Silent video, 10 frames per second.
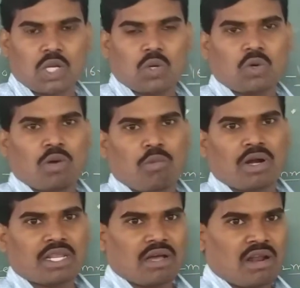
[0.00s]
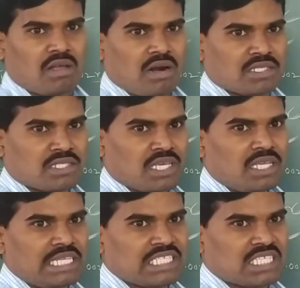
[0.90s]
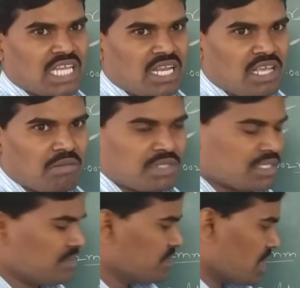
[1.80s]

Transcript: the locomotory organs, the ciliums,